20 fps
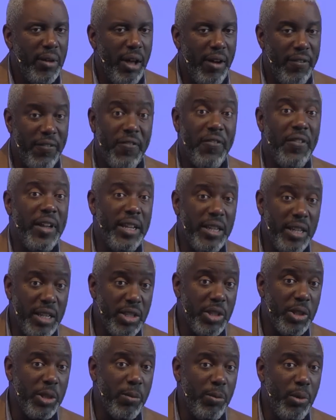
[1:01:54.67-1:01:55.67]

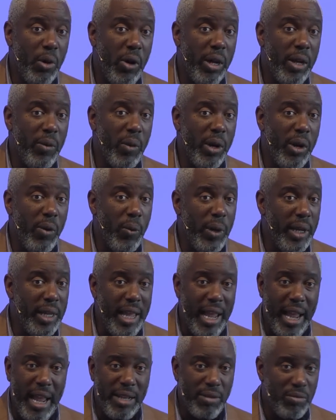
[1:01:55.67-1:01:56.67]
offended to the point where we
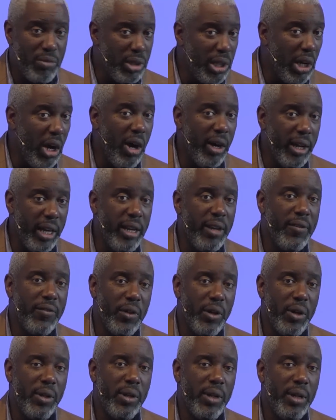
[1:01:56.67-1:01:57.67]
can't talk any
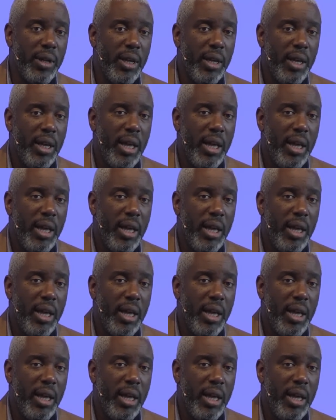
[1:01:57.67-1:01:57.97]
further.